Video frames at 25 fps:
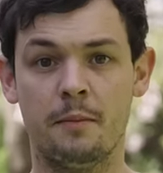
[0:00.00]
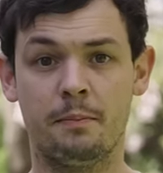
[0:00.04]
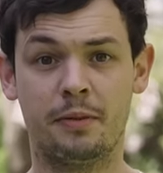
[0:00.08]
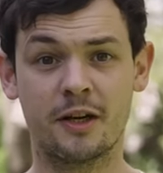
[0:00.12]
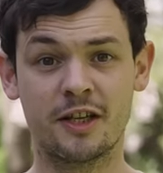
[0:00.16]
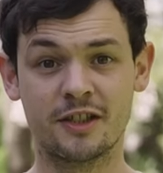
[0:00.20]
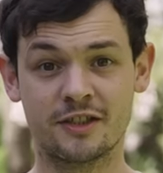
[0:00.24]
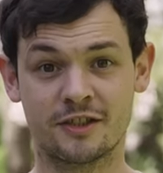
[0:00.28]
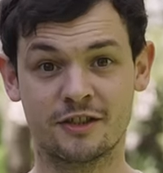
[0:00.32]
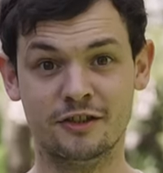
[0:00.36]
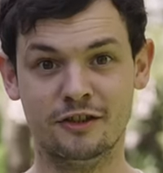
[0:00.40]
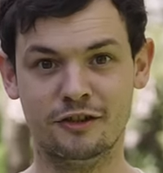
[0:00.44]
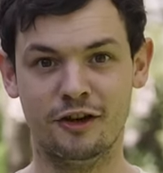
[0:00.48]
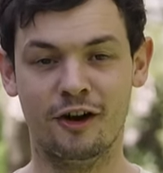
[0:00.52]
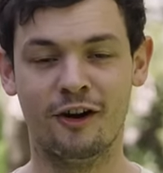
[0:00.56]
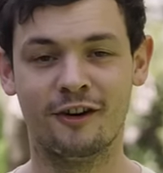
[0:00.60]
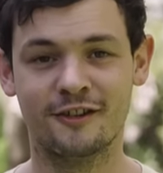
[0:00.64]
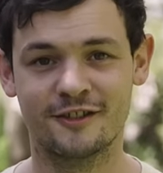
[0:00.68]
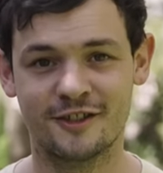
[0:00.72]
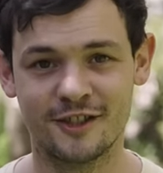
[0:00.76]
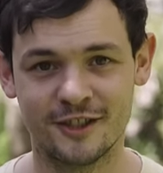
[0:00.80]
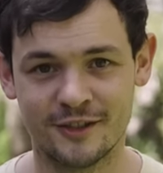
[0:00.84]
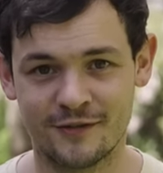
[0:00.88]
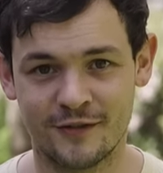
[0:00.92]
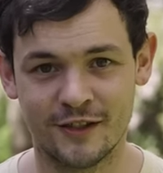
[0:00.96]
But it's
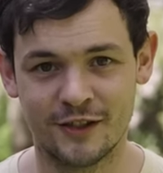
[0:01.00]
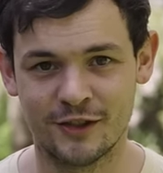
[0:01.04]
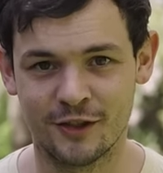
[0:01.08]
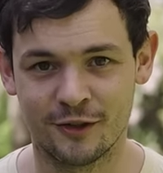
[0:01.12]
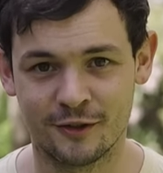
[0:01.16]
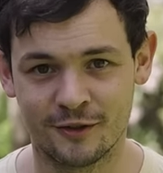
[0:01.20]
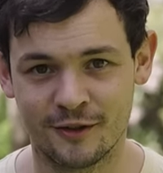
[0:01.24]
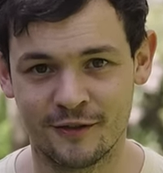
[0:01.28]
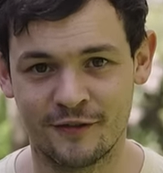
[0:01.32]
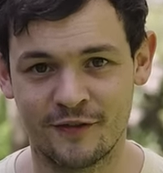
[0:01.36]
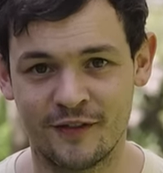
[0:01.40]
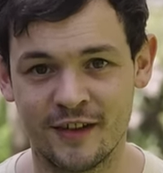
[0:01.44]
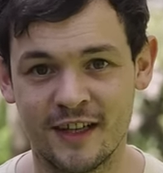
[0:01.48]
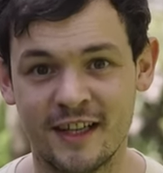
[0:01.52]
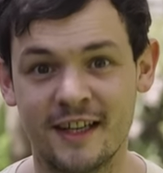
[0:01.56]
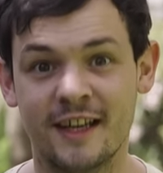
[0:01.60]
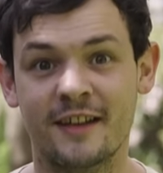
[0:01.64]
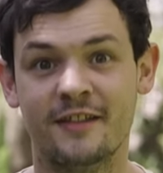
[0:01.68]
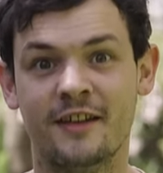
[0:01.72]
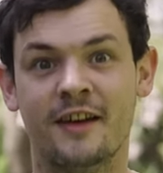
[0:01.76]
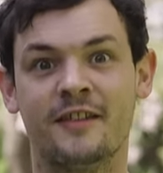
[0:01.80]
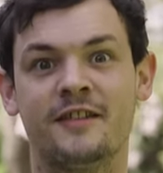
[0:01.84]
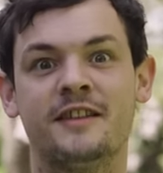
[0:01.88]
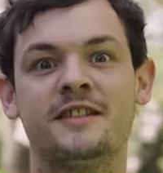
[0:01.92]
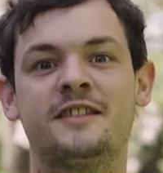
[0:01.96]
not just photography
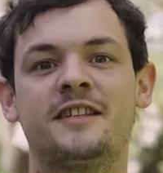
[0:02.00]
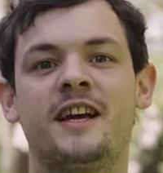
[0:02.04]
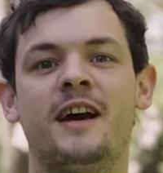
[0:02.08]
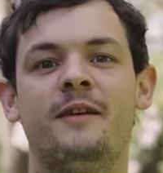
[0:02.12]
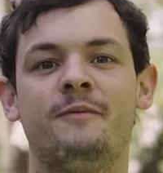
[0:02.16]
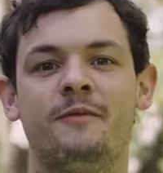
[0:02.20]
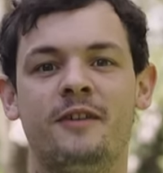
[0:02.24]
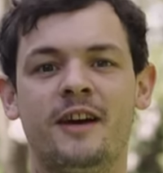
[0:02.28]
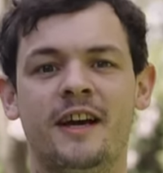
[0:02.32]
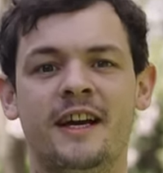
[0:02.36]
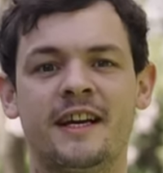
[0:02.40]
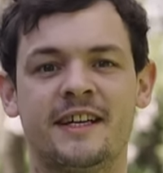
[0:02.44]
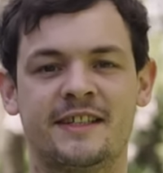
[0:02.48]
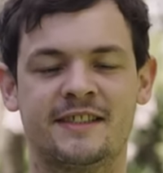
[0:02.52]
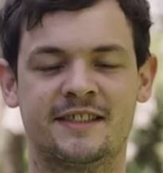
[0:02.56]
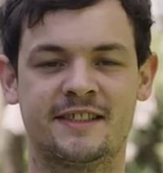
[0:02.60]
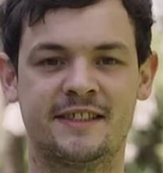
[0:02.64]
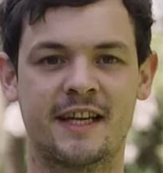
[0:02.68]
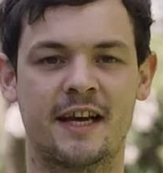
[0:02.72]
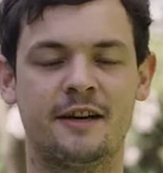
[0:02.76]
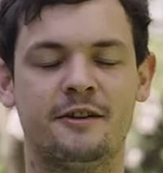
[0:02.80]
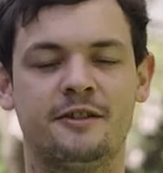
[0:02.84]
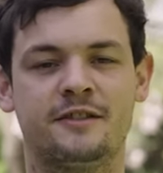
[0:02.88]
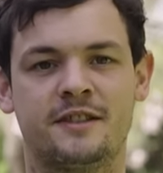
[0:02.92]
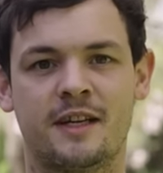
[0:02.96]
that this camera
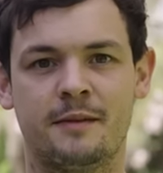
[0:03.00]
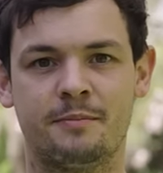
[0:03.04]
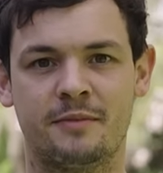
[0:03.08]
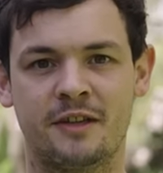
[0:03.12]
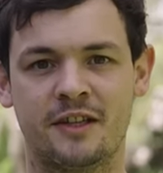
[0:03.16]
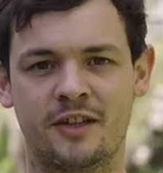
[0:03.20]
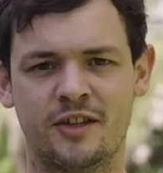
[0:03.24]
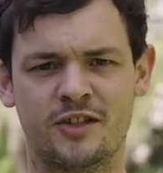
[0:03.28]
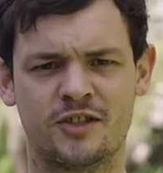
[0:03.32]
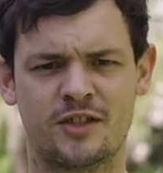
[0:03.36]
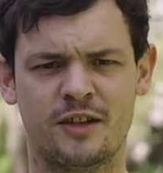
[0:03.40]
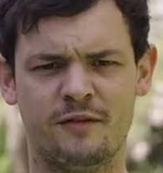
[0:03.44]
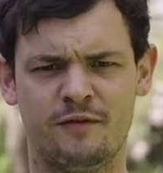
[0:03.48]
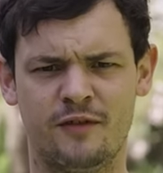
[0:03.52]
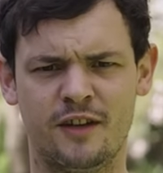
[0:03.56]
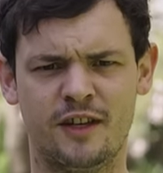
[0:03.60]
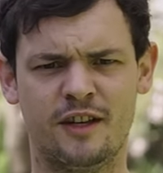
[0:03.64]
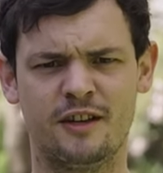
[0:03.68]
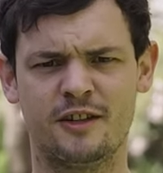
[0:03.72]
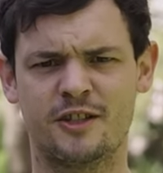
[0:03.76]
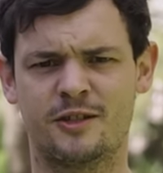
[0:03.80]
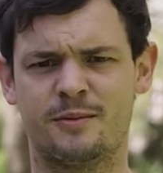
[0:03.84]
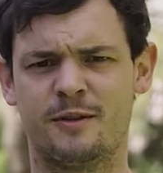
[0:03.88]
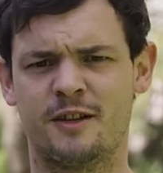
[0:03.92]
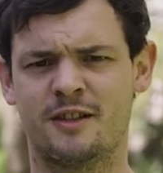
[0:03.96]
excels at, because the
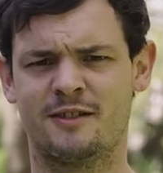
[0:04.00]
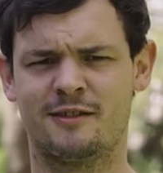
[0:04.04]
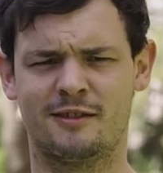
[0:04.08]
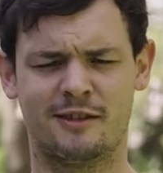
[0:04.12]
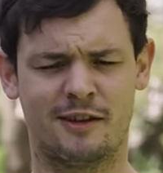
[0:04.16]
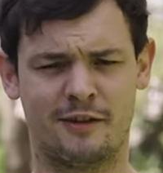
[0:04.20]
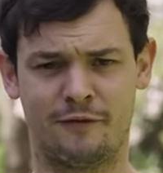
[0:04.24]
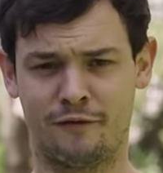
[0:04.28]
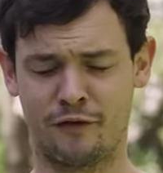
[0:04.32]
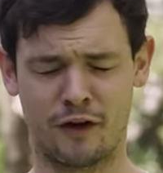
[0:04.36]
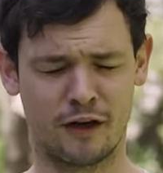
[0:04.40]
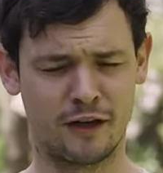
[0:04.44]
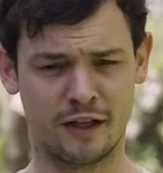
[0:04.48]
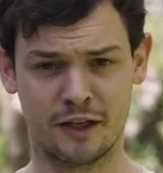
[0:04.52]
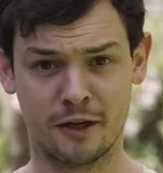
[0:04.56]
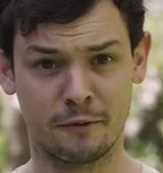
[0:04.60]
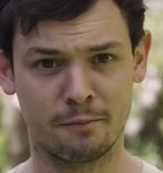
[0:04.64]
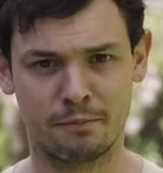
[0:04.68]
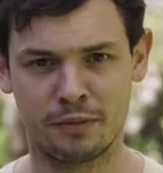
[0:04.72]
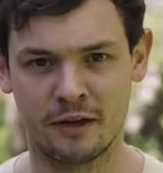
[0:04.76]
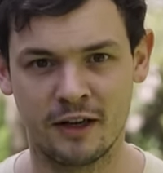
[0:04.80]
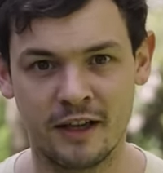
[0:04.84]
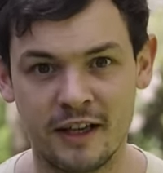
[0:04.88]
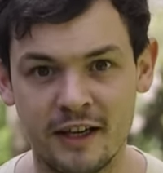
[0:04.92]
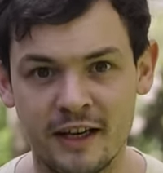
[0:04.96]
video specs are frankly
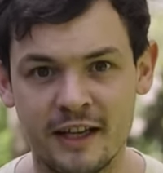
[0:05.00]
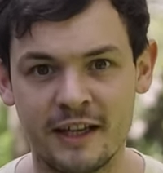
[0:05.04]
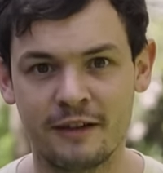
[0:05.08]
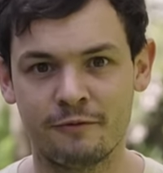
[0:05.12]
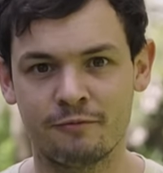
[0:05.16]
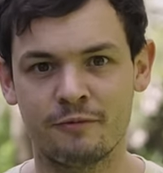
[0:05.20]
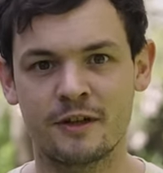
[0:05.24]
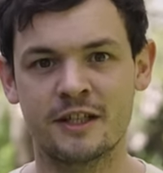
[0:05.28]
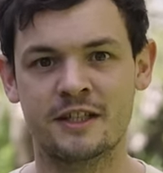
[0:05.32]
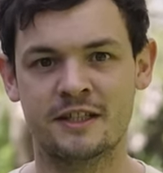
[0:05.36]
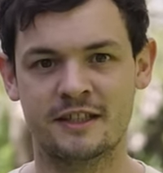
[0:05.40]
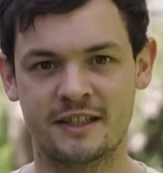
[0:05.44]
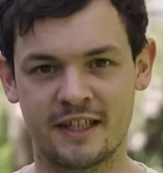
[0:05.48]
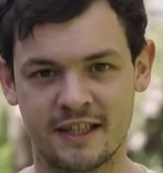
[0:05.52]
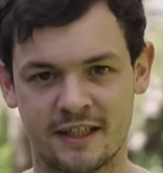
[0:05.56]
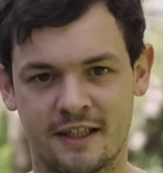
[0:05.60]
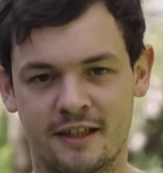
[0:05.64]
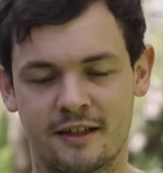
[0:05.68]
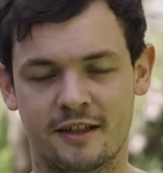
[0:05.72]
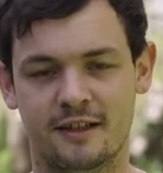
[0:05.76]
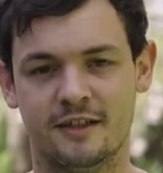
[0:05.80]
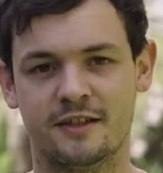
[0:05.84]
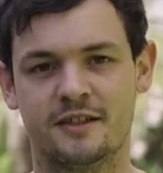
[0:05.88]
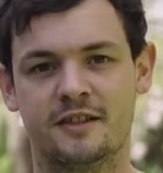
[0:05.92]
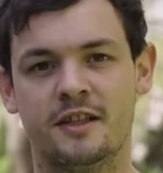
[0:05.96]
completely
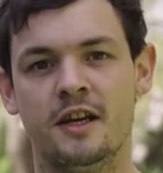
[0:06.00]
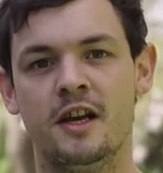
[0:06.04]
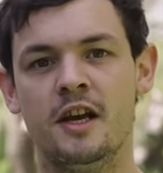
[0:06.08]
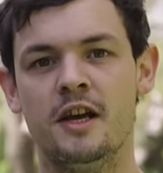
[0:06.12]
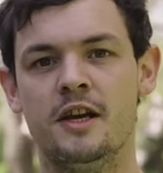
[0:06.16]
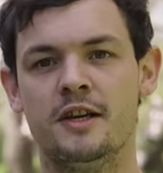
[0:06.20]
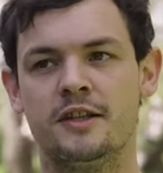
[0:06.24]
ridiculous.